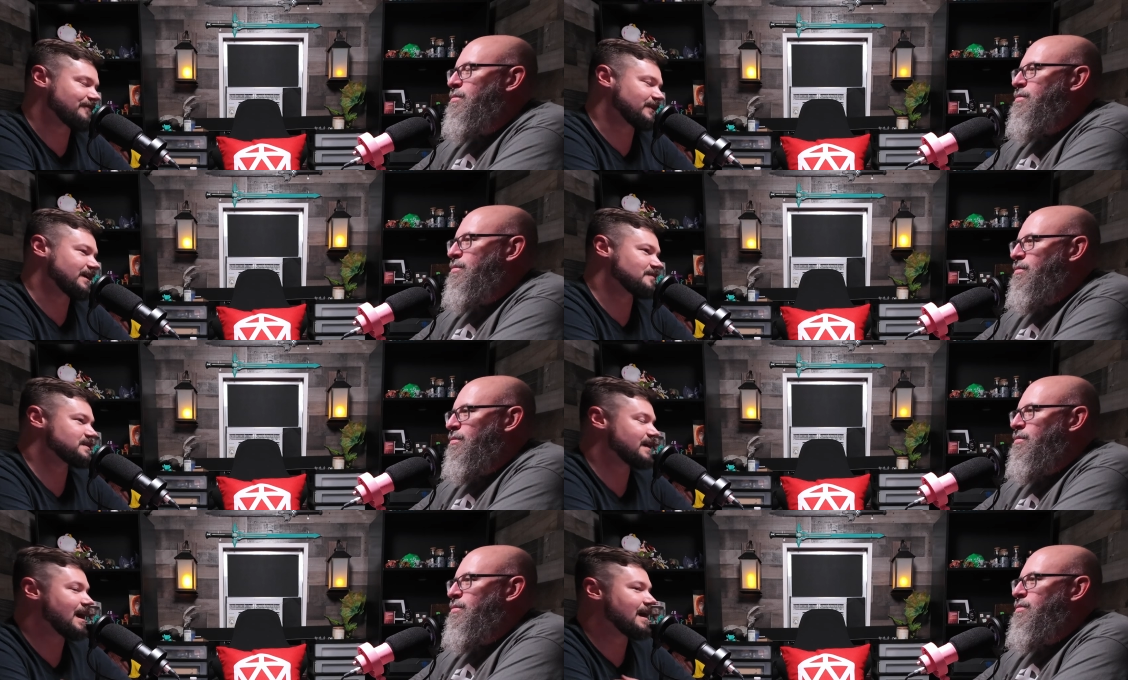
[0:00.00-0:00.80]
Speaker 1: definitely come
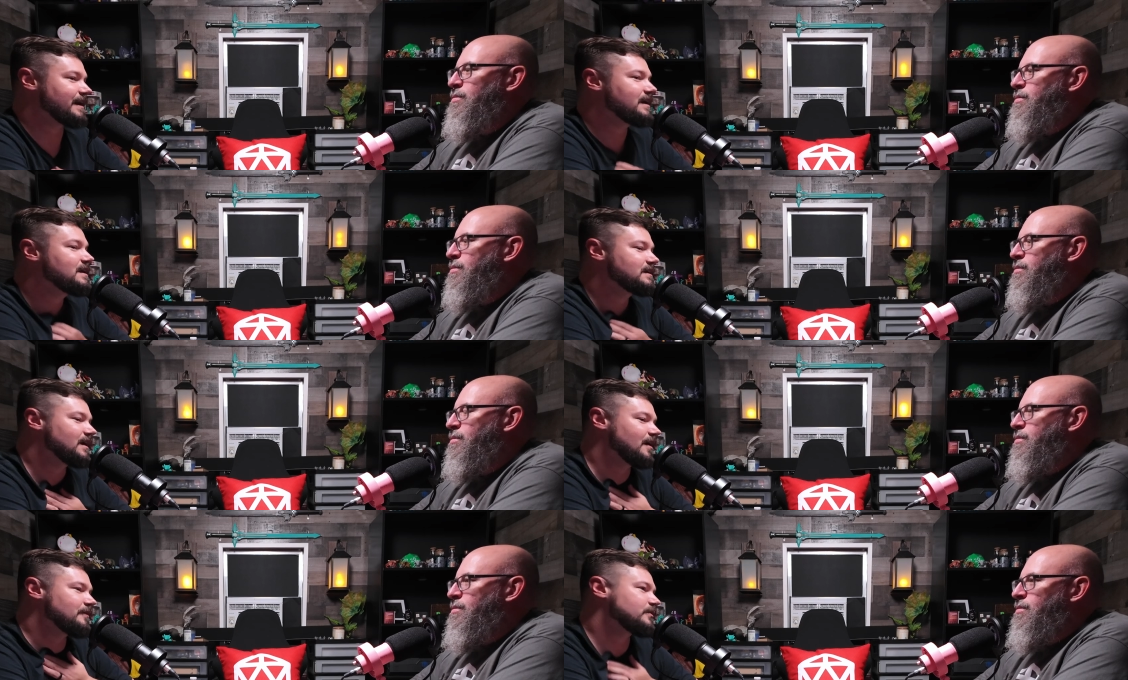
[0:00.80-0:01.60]
say hi.
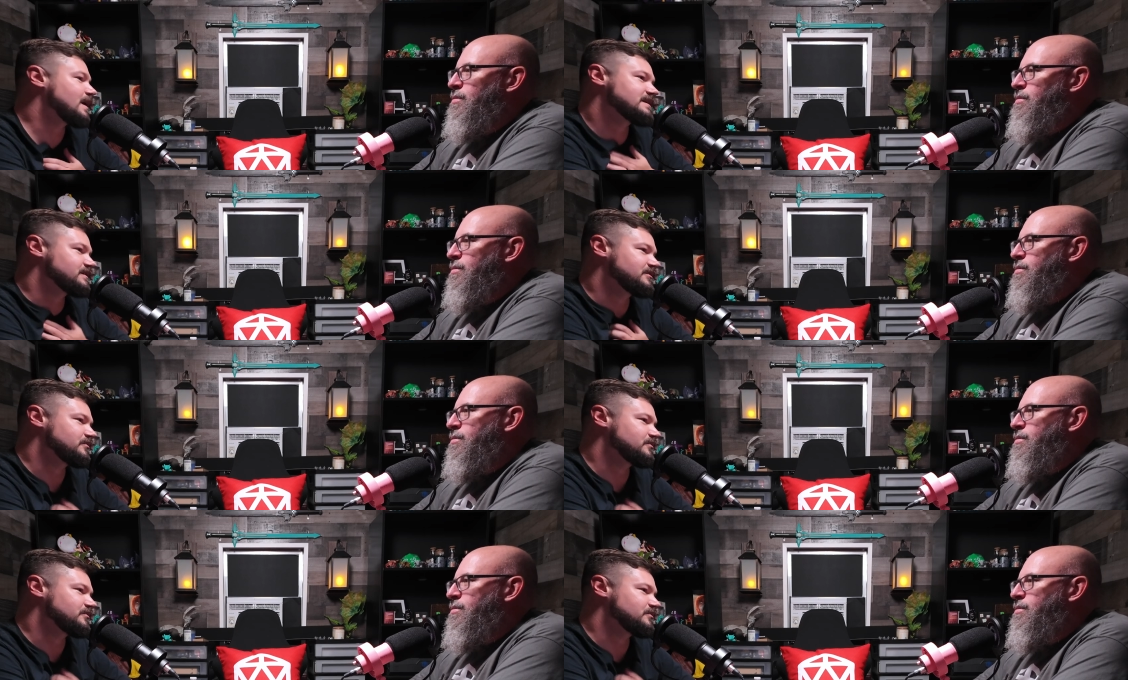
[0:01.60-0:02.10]
The rest